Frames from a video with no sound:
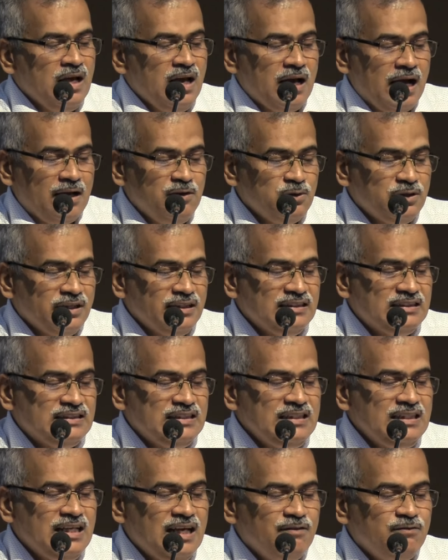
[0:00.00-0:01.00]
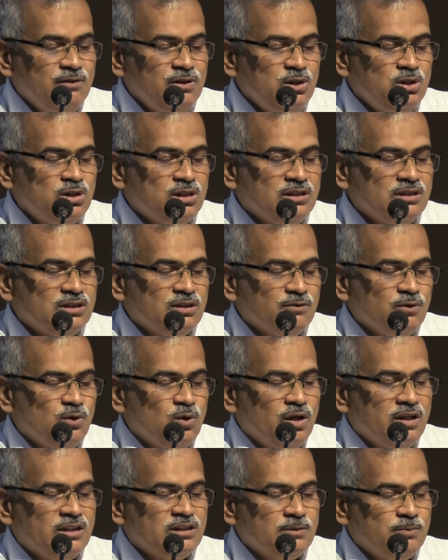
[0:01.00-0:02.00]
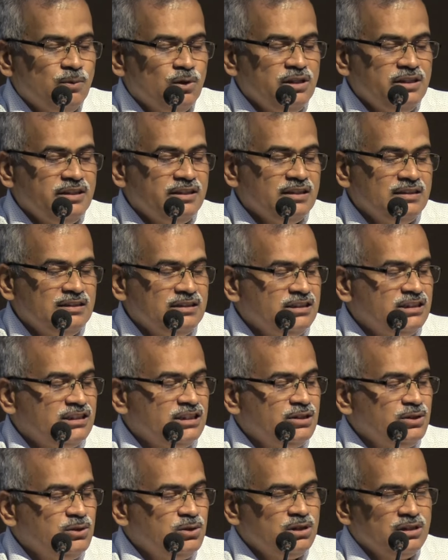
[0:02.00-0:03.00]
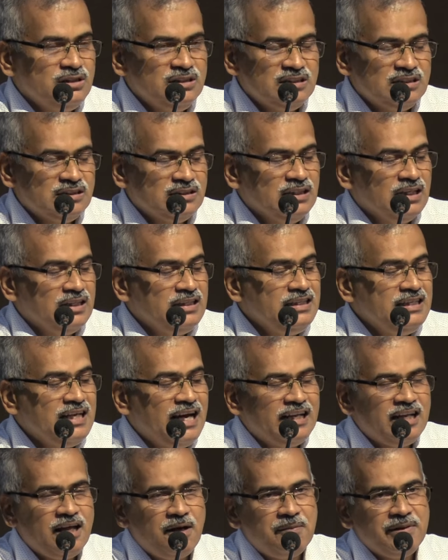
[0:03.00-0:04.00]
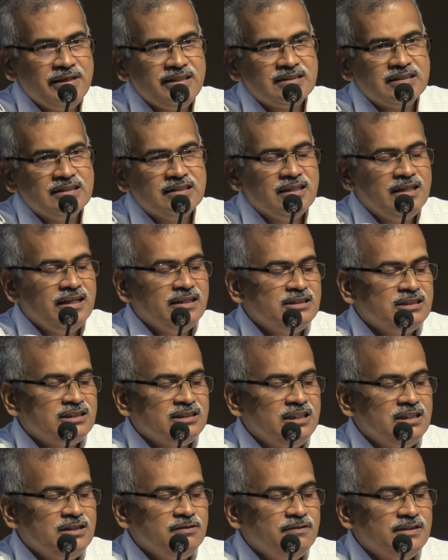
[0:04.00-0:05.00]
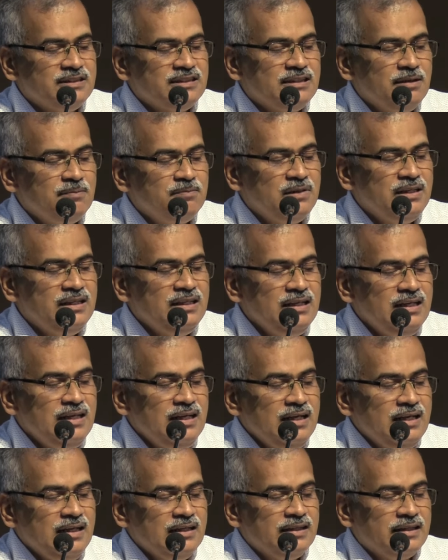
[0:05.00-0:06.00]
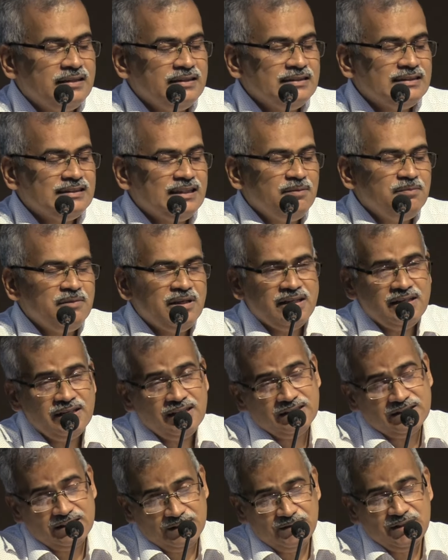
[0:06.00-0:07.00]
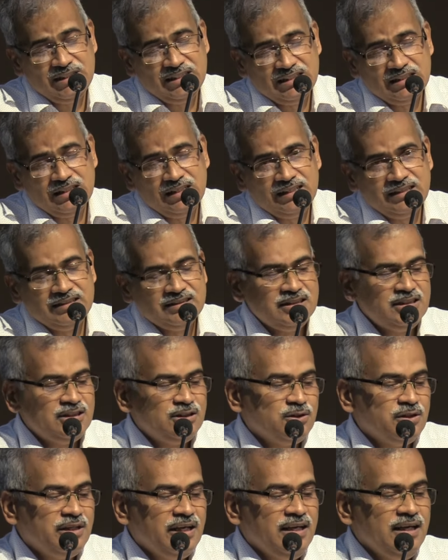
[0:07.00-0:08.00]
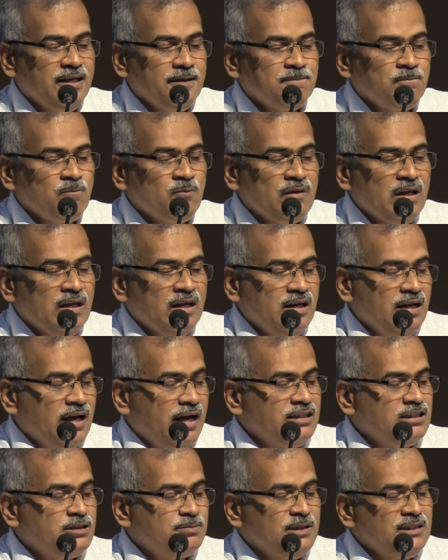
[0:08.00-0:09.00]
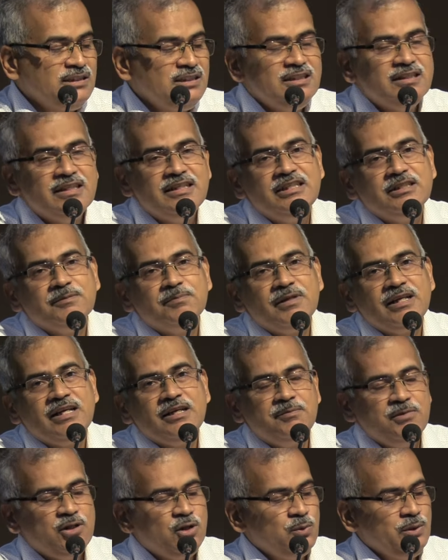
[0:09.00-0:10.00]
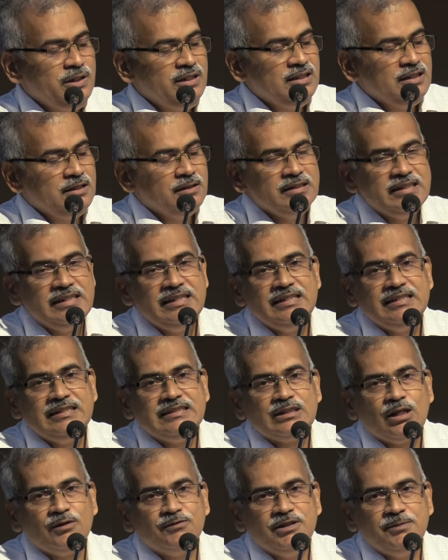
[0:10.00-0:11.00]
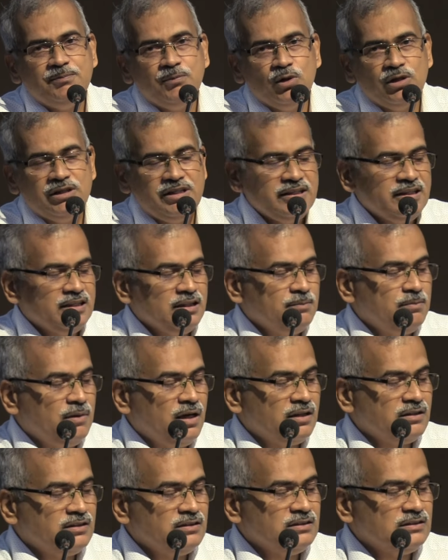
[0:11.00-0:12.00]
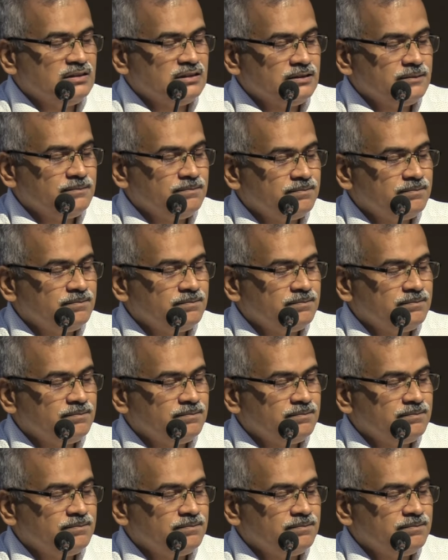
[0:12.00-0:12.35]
And you can see the evolutions of Goa's political institutions, the early dynamics in the Legislative Assembly that in some areas even still exists today, and especially the interplay between the leaders of the political parties.